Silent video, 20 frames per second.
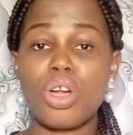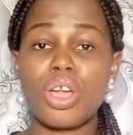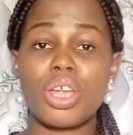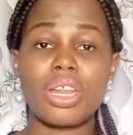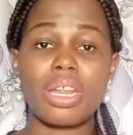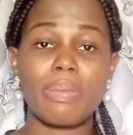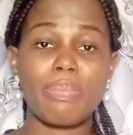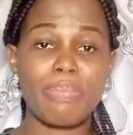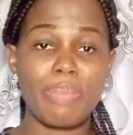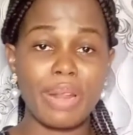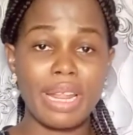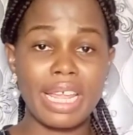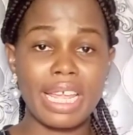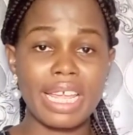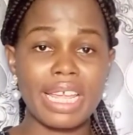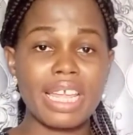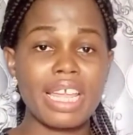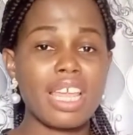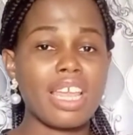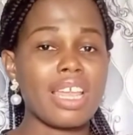or in a
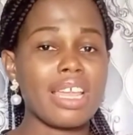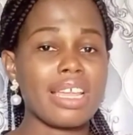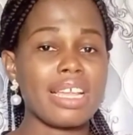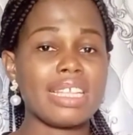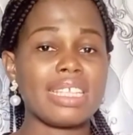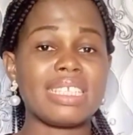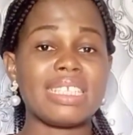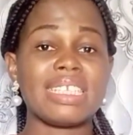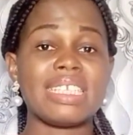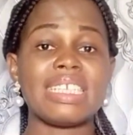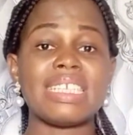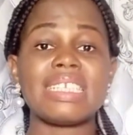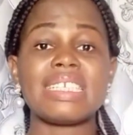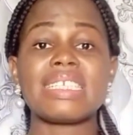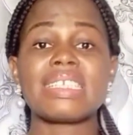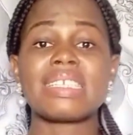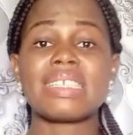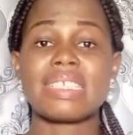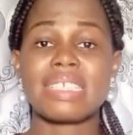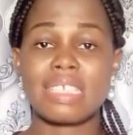play, it is
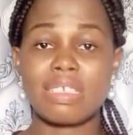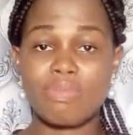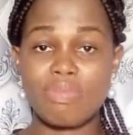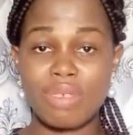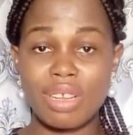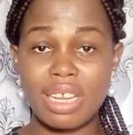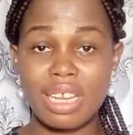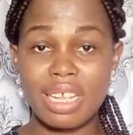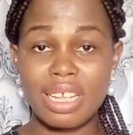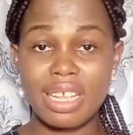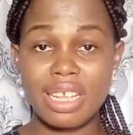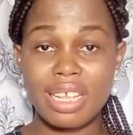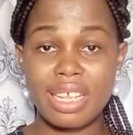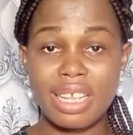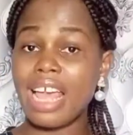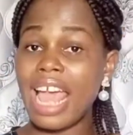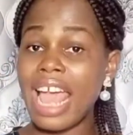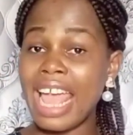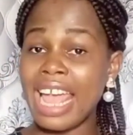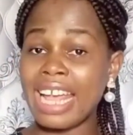simile.
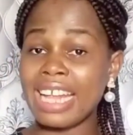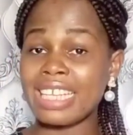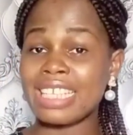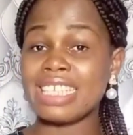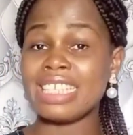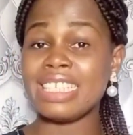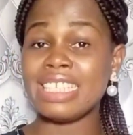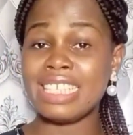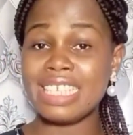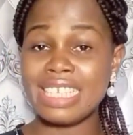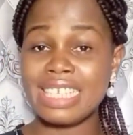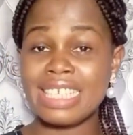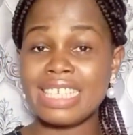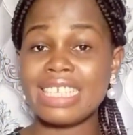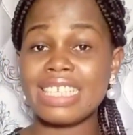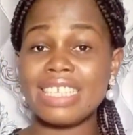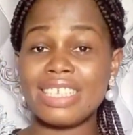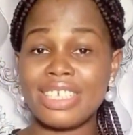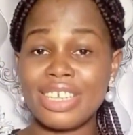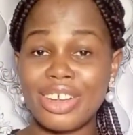And this
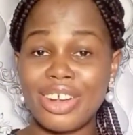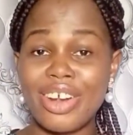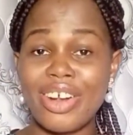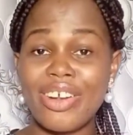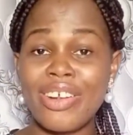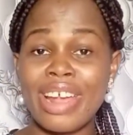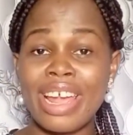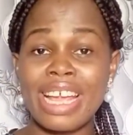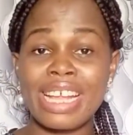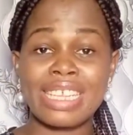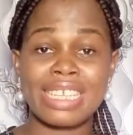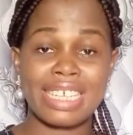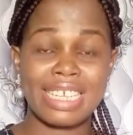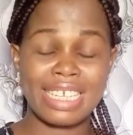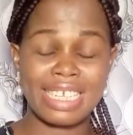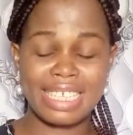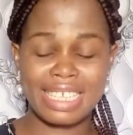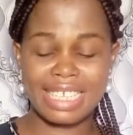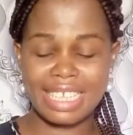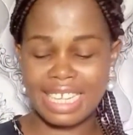is the correct
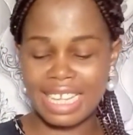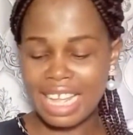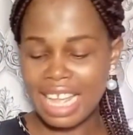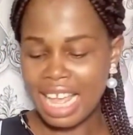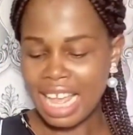answer.